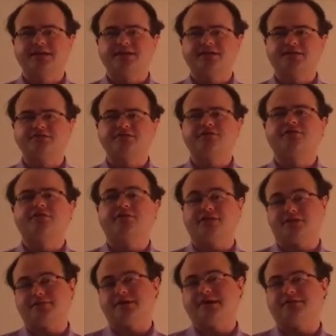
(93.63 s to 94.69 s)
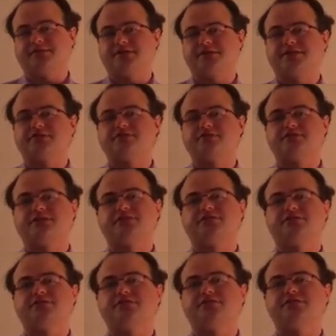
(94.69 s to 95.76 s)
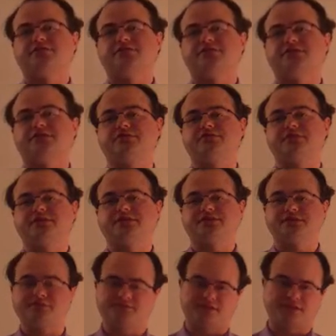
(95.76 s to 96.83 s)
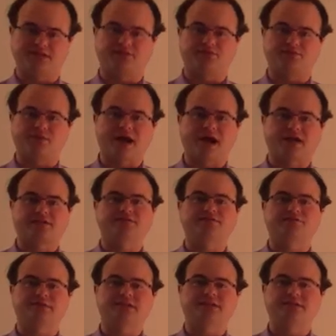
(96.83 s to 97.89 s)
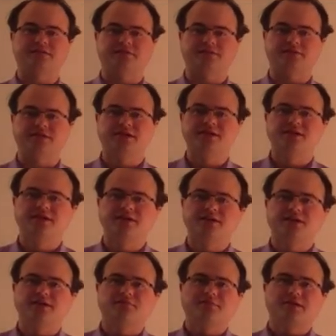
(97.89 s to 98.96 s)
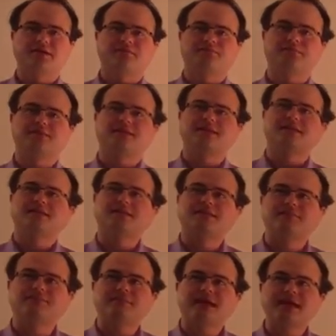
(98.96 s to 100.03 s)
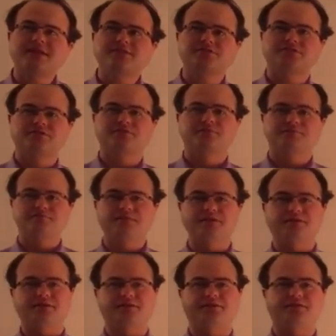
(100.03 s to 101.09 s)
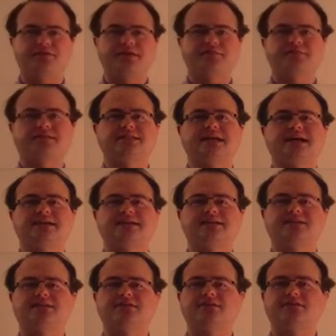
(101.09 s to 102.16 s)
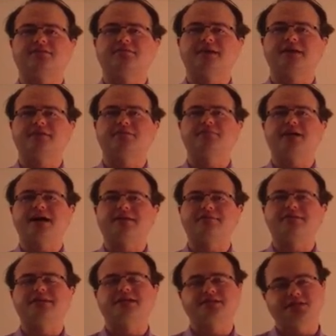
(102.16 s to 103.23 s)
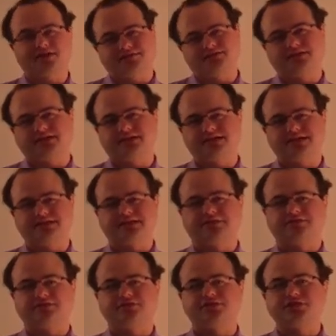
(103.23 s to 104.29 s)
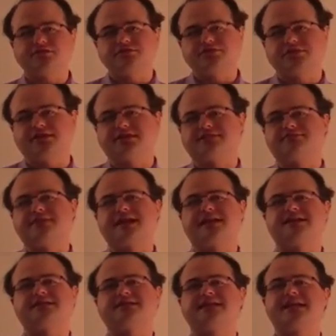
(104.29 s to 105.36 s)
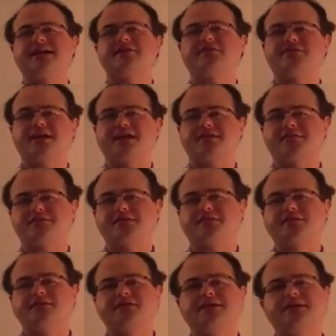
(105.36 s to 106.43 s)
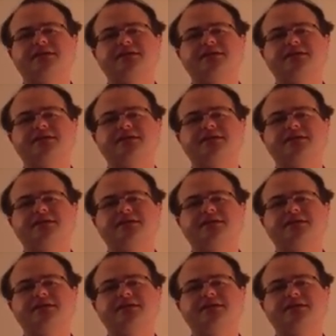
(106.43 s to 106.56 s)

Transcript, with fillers: Those who call Obama a socialist are usually doing so with a derogatory tone. Well, the major bill that was signed into law by Obama that's often considered socialism, that is, the health care bill,